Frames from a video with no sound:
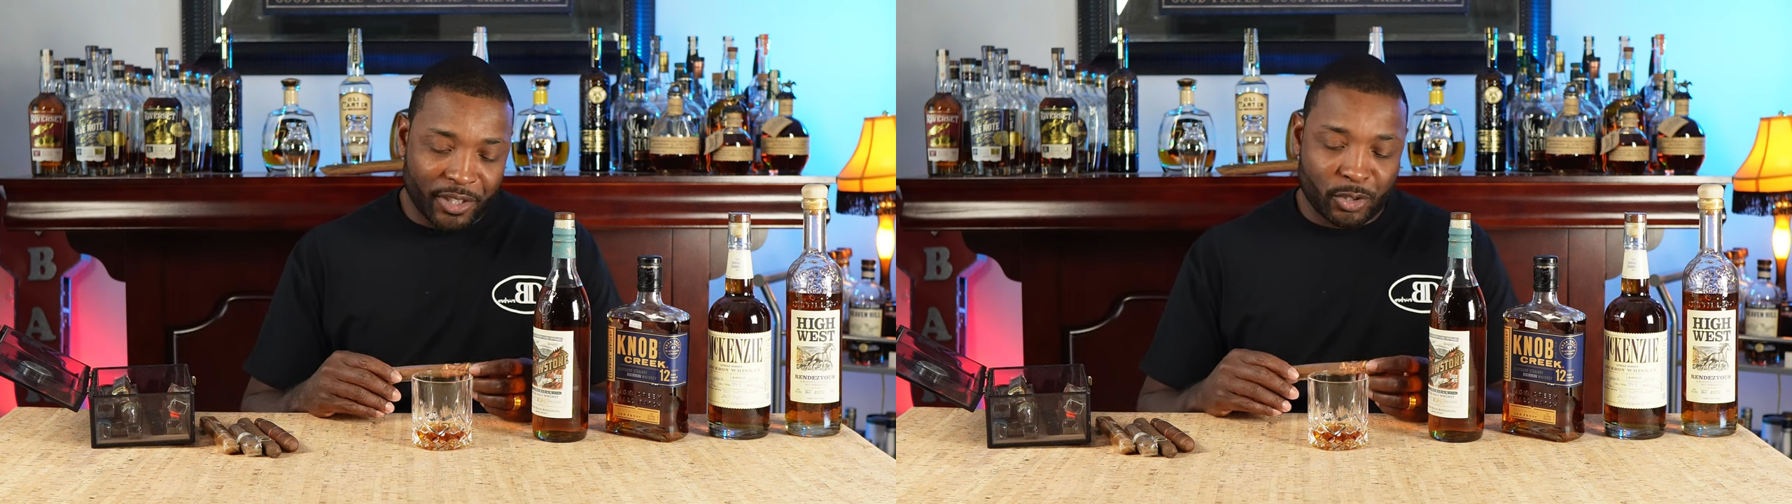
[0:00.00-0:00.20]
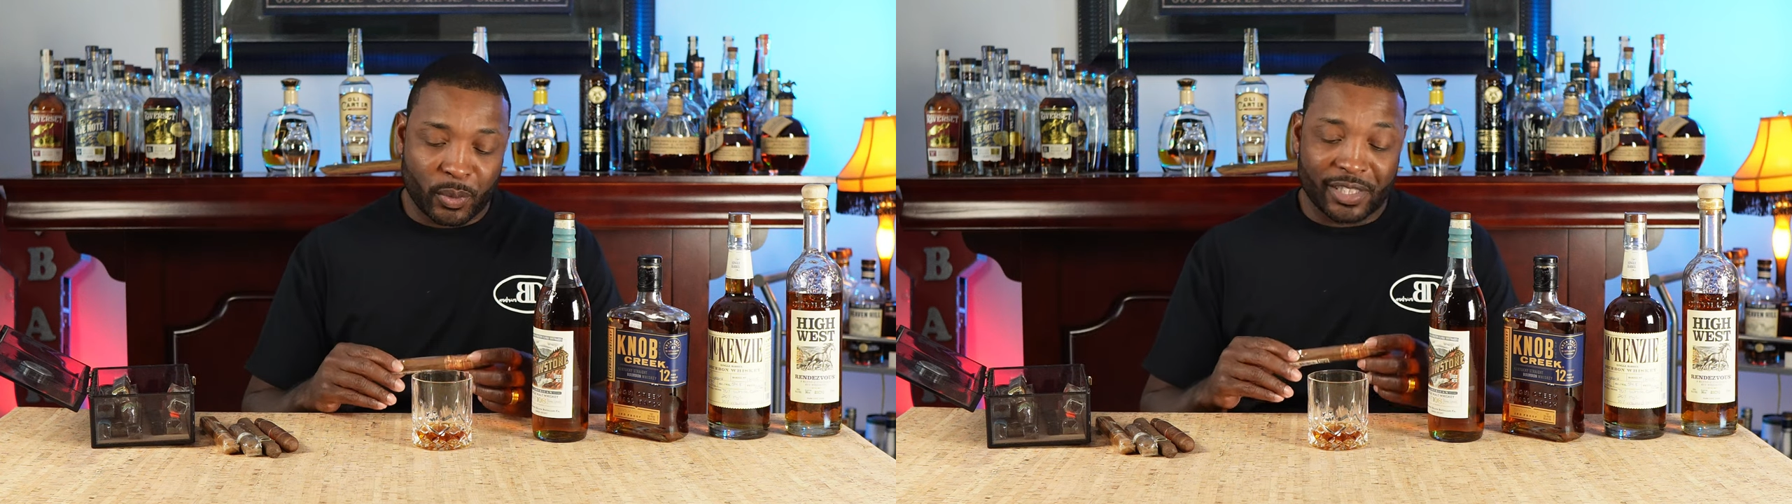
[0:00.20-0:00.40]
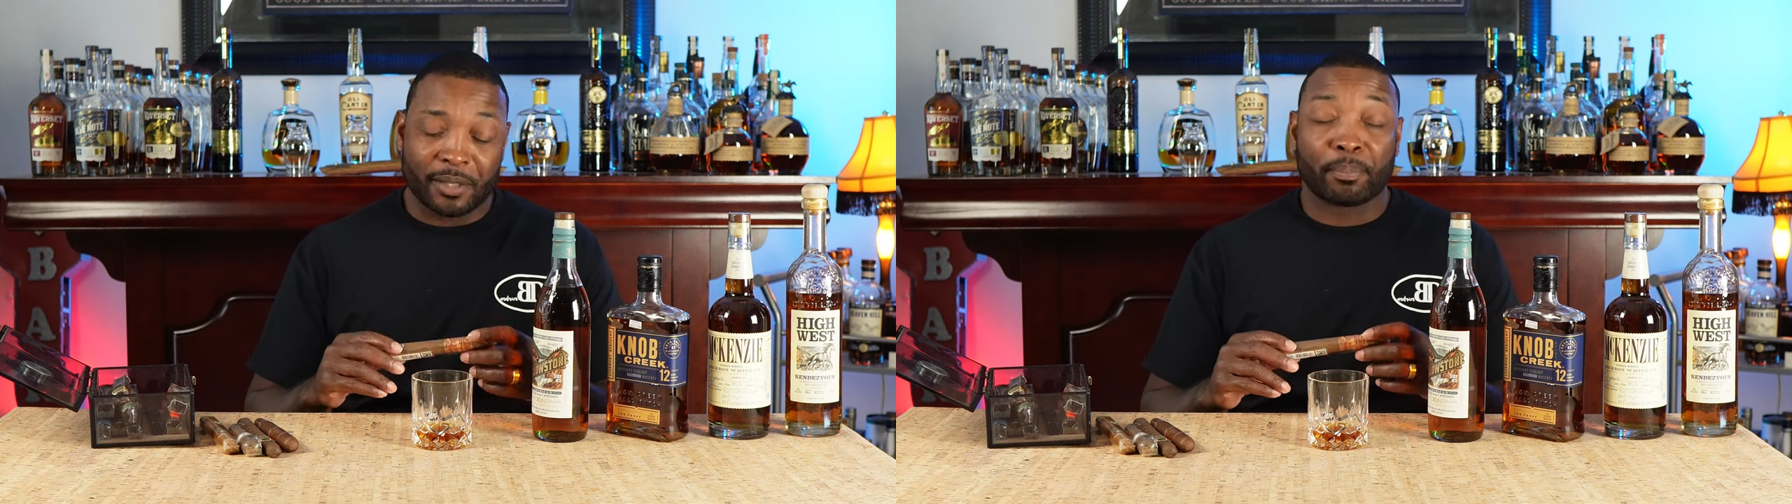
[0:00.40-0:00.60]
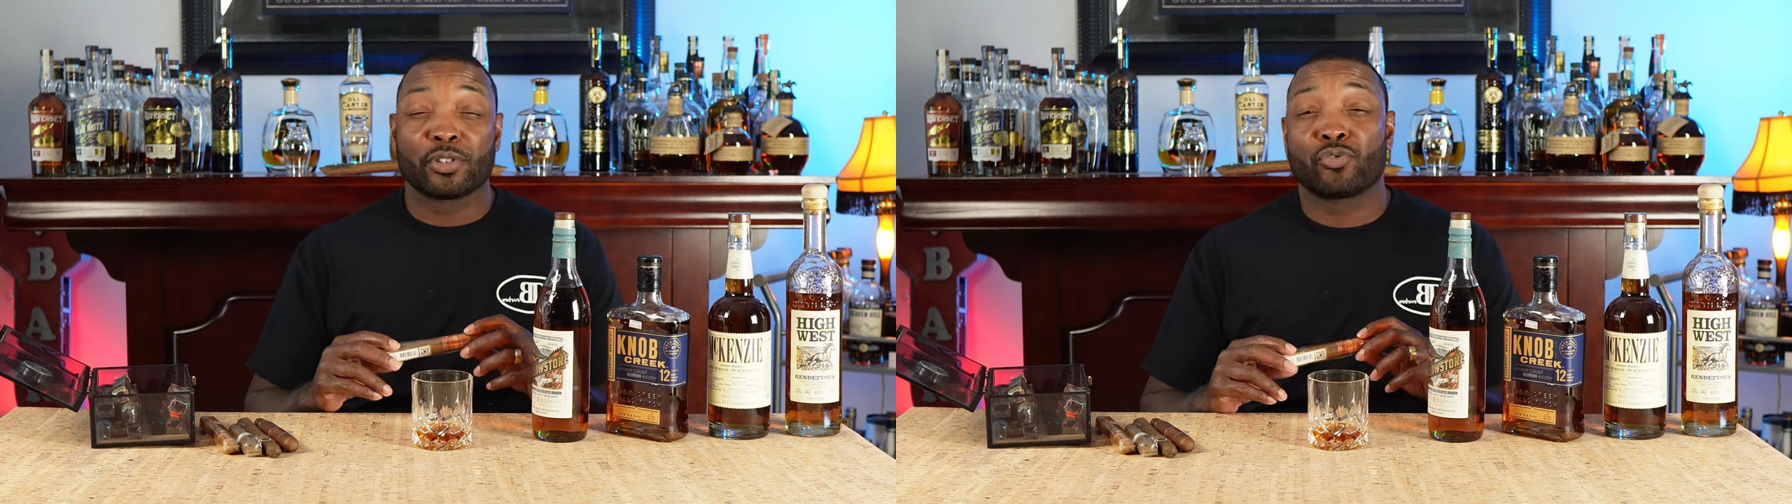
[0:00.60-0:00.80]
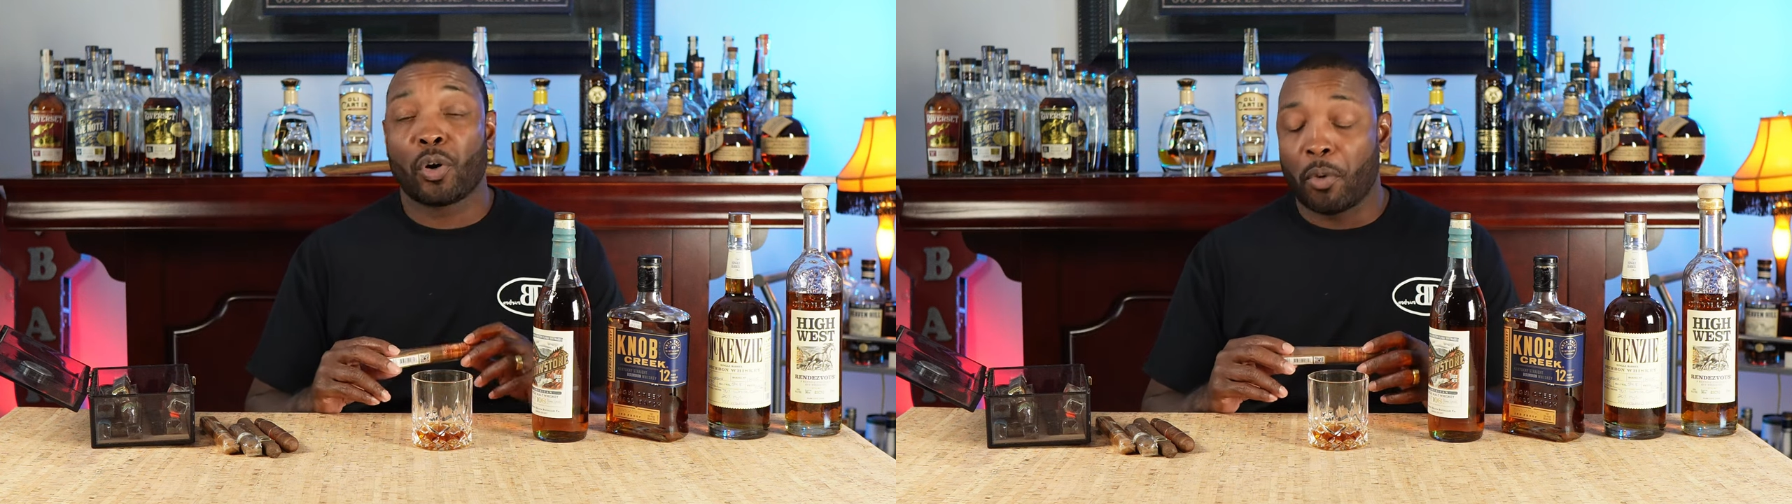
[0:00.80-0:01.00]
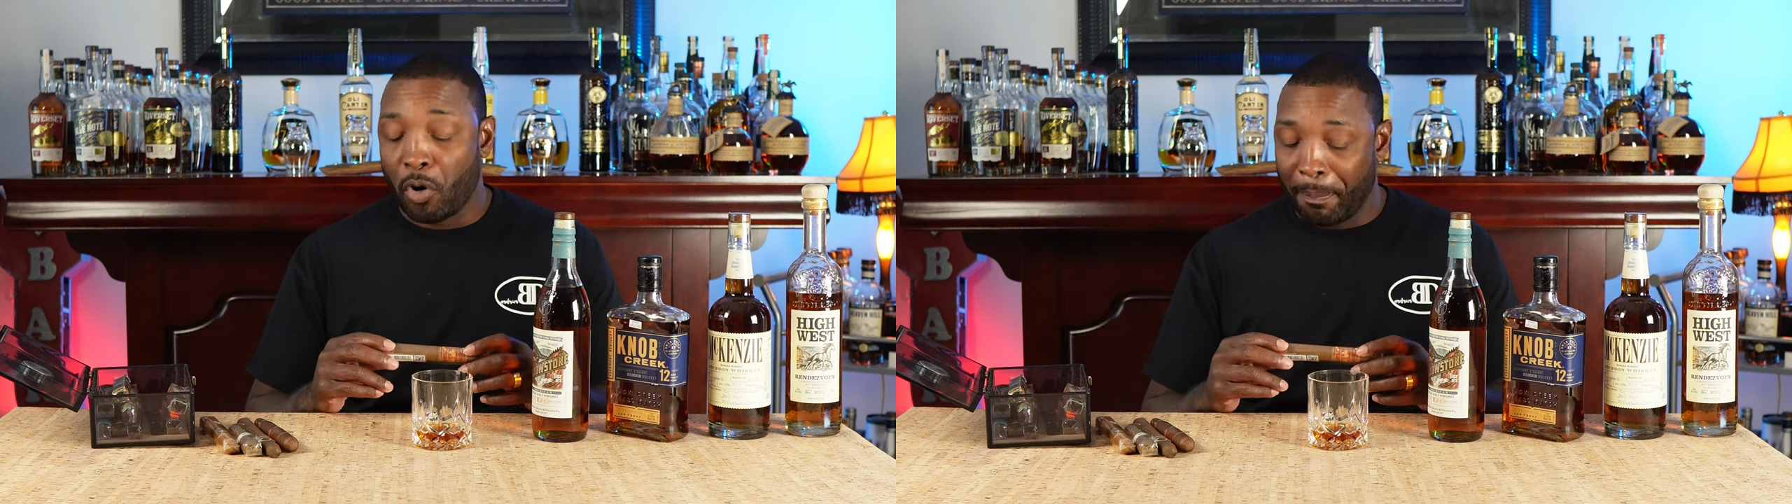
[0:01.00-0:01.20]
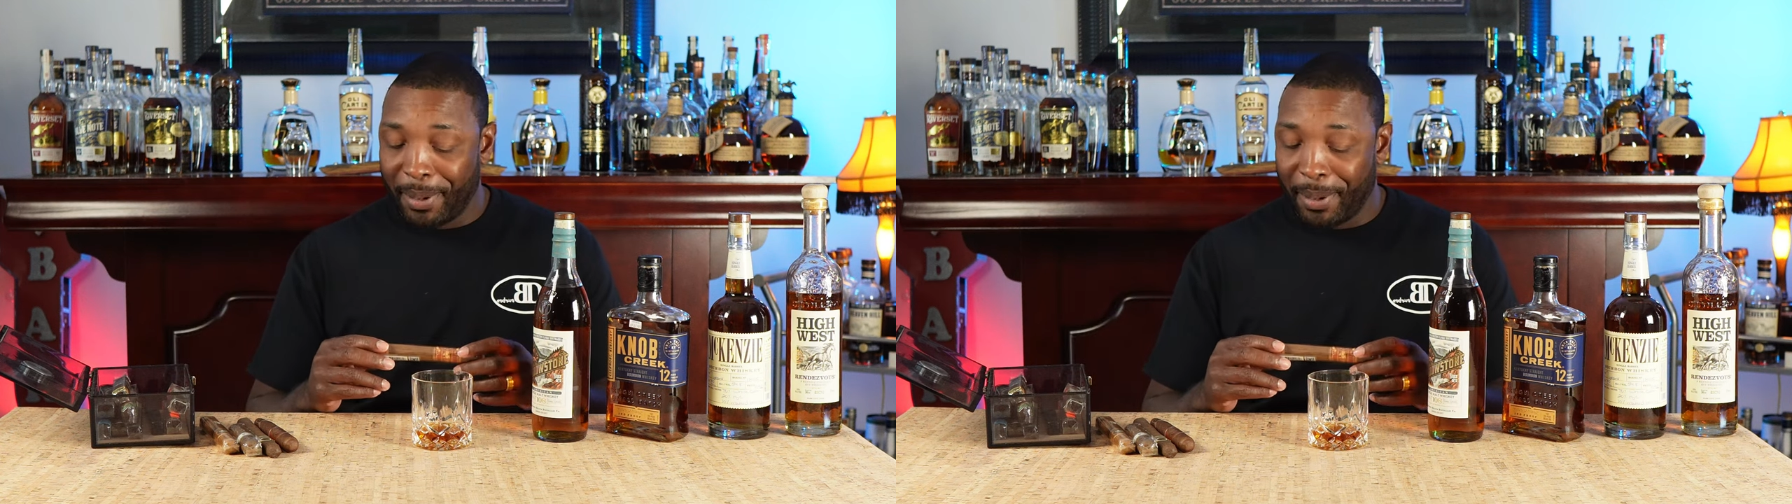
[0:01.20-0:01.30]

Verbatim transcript: This one is a Perdomo